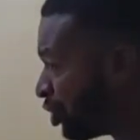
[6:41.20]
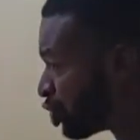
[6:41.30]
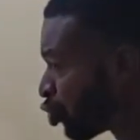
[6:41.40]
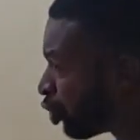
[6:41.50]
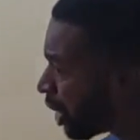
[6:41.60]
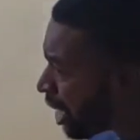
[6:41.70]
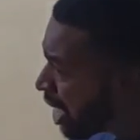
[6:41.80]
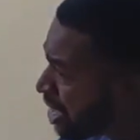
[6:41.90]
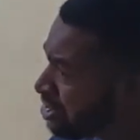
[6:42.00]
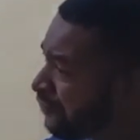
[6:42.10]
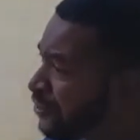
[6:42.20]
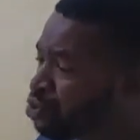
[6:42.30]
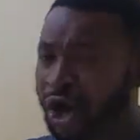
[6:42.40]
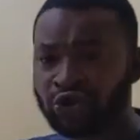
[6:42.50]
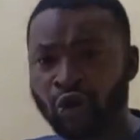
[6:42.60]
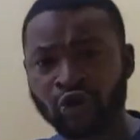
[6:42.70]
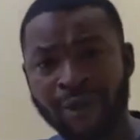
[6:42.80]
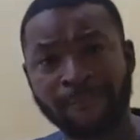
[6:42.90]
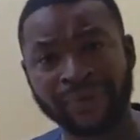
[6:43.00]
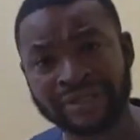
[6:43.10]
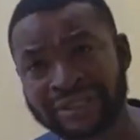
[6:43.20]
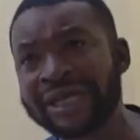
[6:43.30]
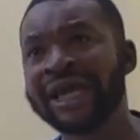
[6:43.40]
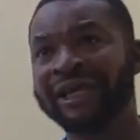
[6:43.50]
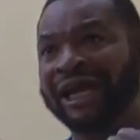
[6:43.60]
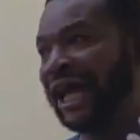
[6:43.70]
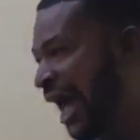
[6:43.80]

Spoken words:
on its own. There are individuals or human beings that